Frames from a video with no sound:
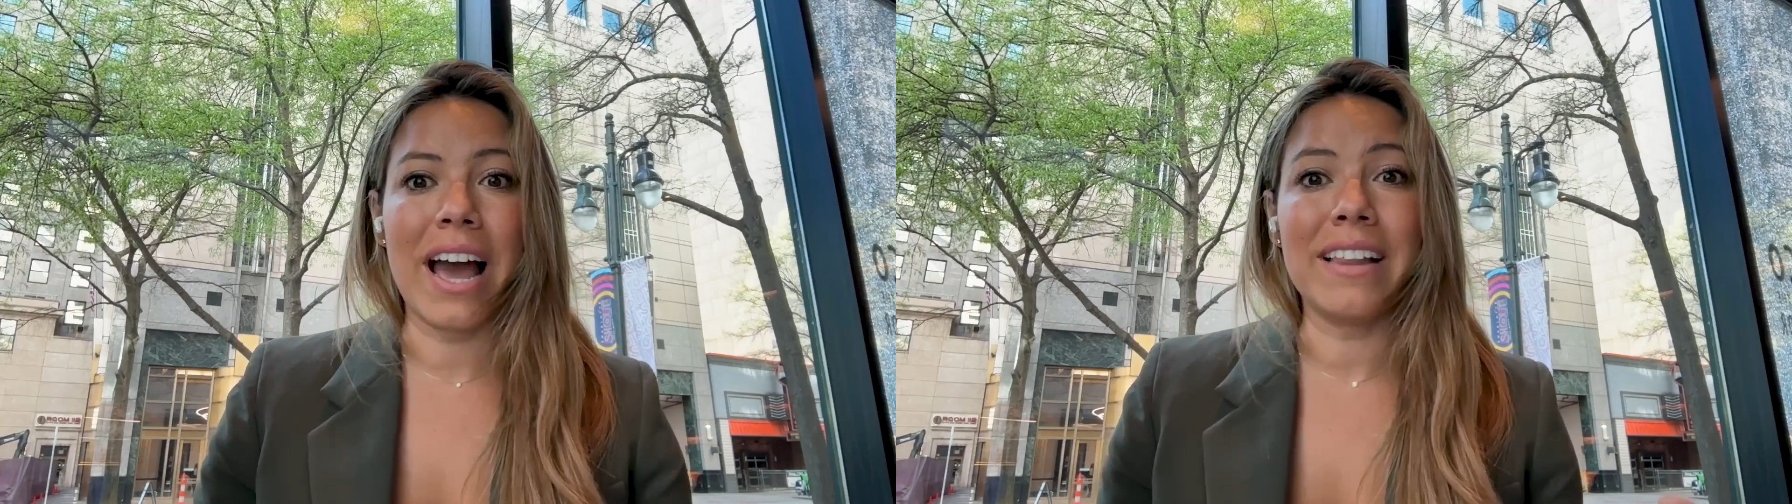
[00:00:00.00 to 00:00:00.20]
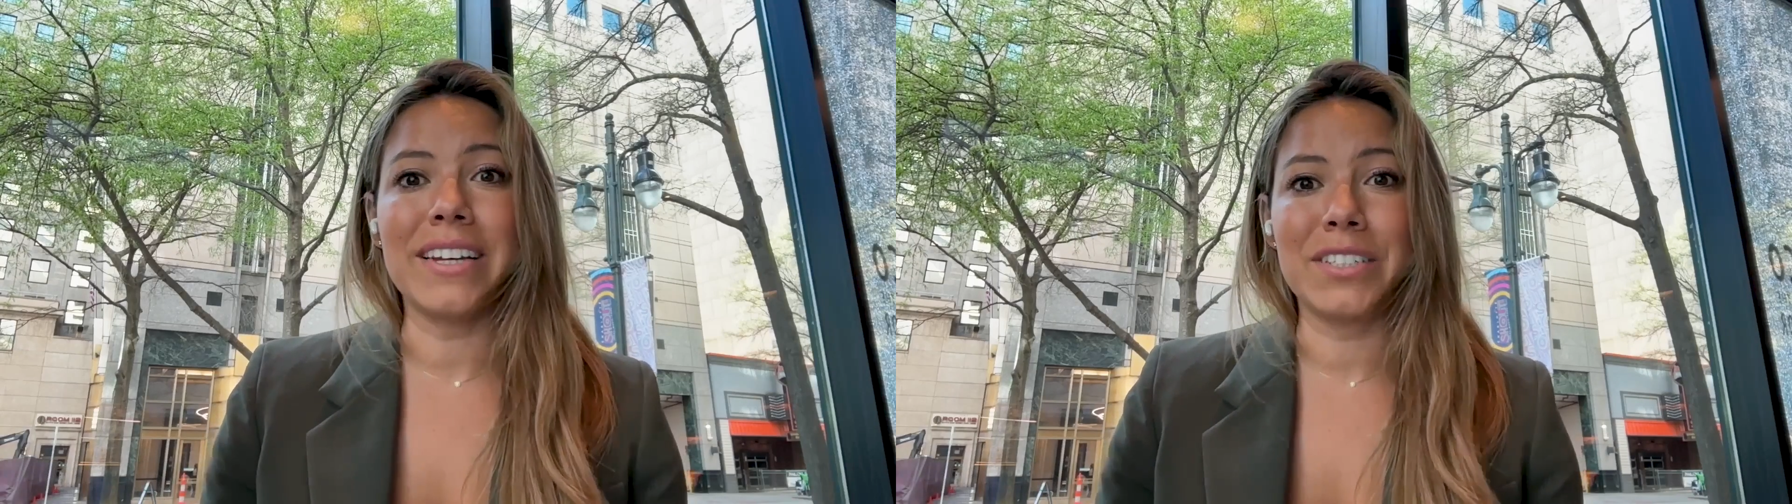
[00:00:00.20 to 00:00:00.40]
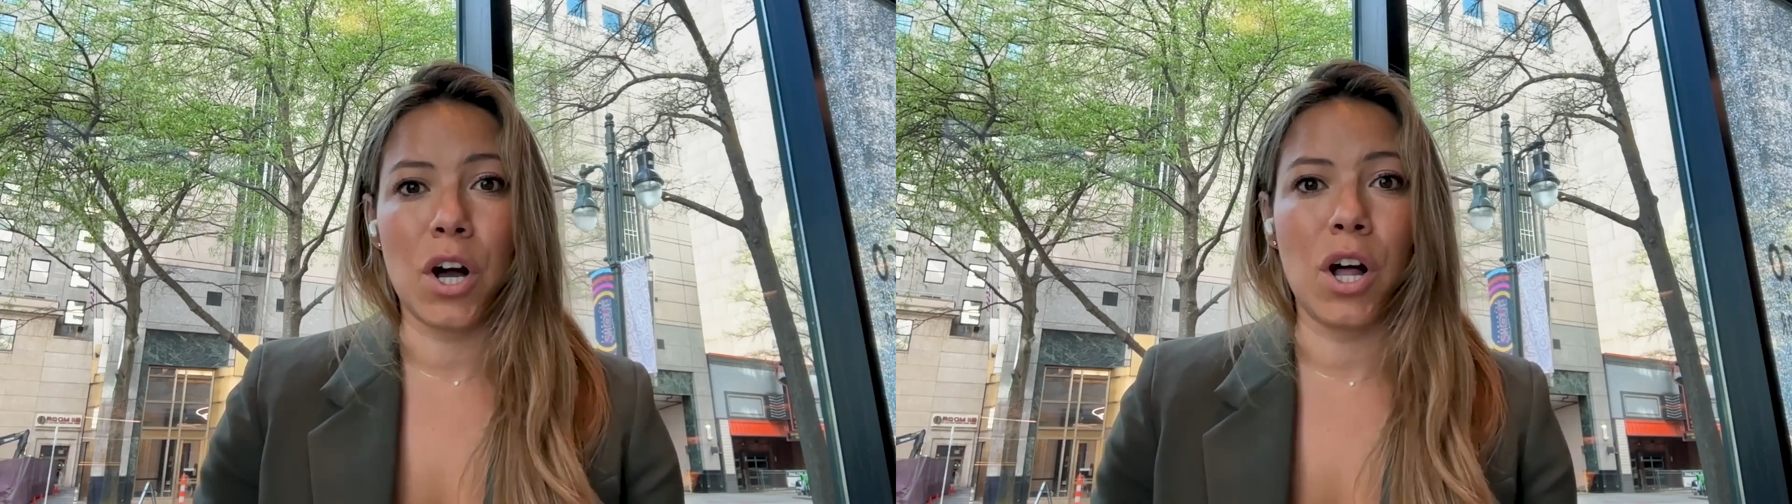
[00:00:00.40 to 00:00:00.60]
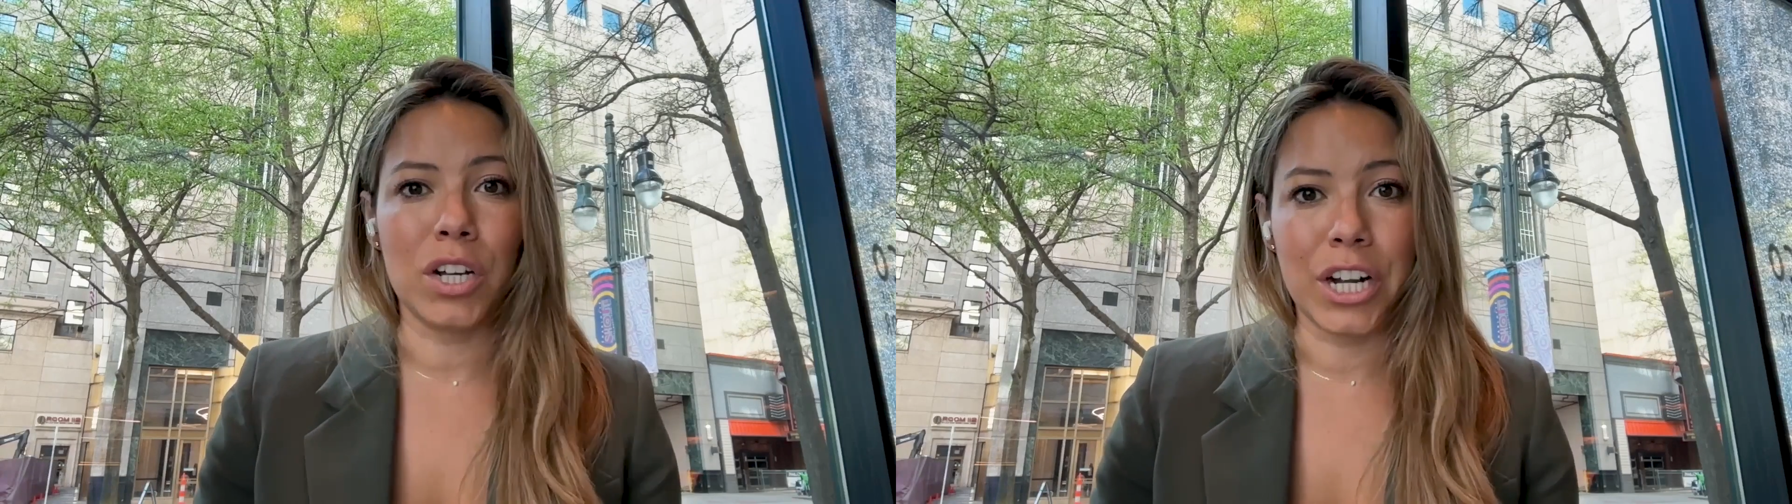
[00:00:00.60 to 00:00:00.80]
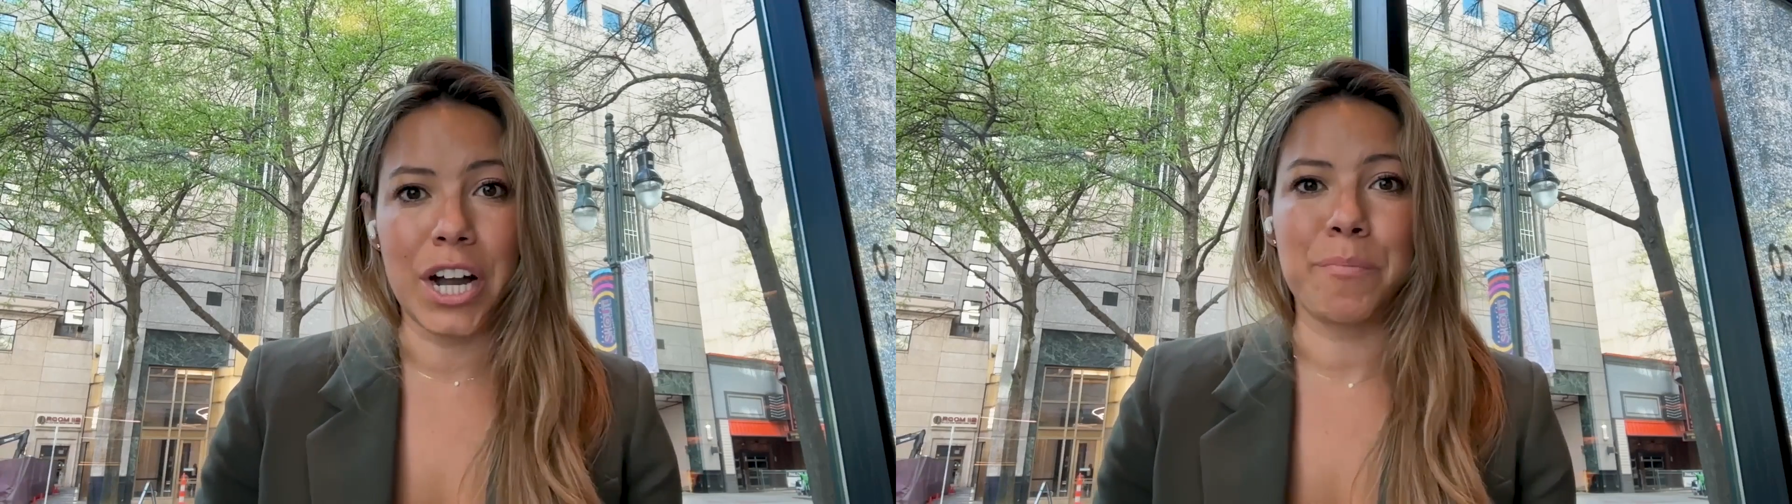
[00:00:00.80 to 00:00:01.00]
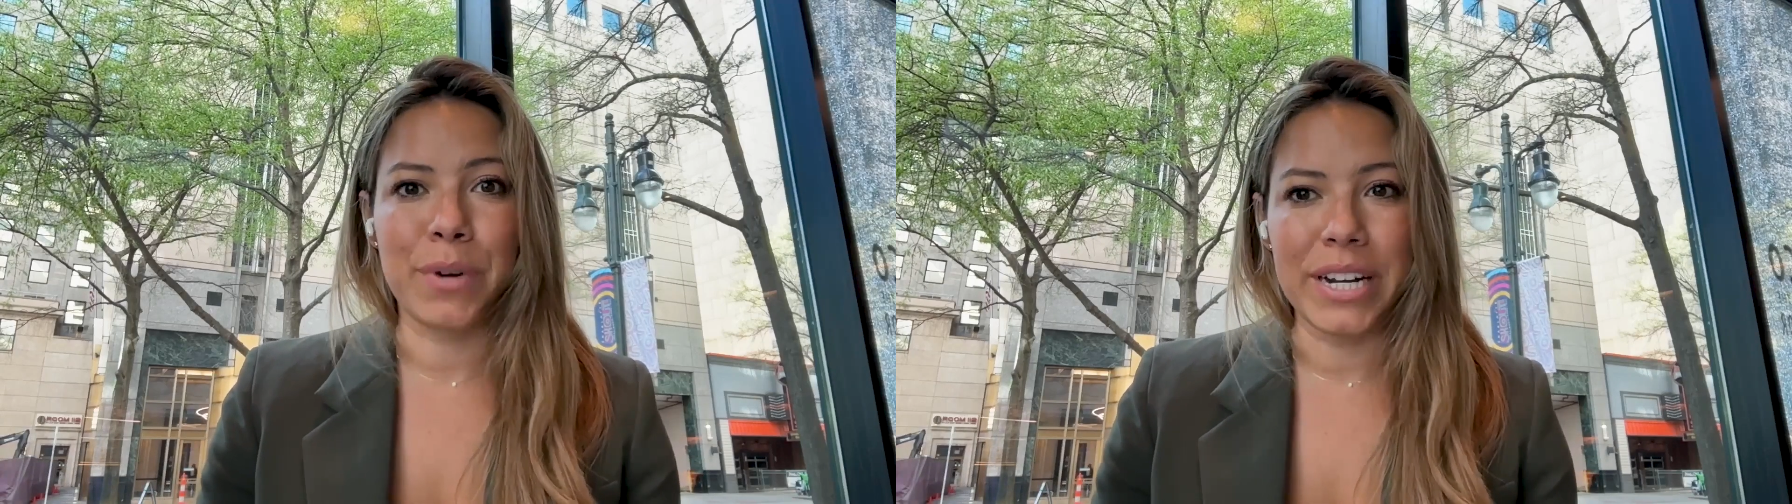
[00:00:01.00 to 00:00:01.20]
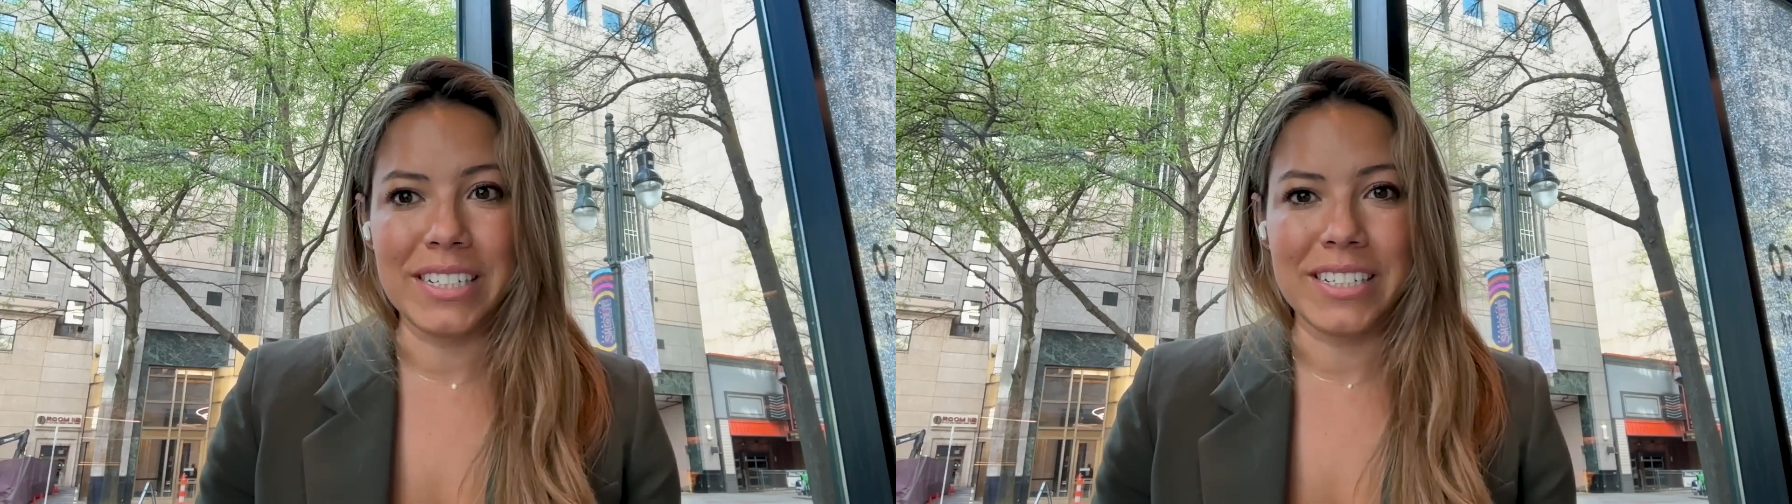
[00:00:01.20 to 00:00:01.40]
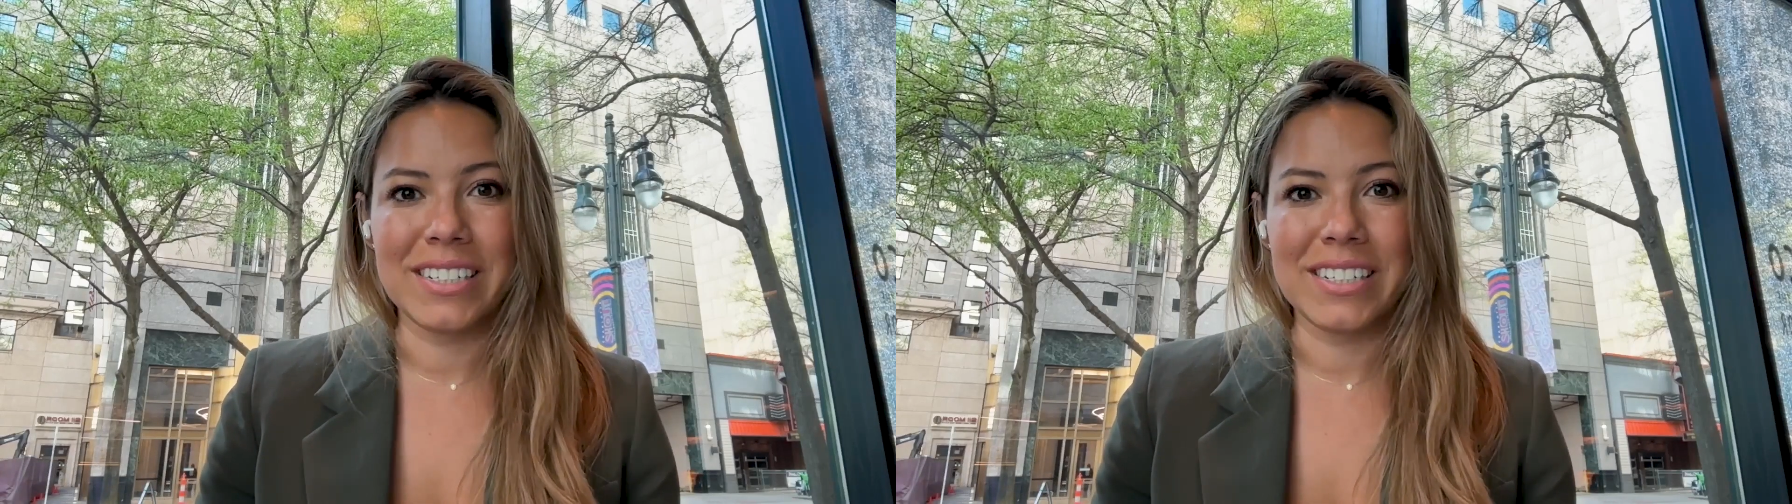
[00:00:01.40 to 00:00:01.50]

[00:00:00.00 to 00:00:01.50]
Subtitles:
I like to call gut print.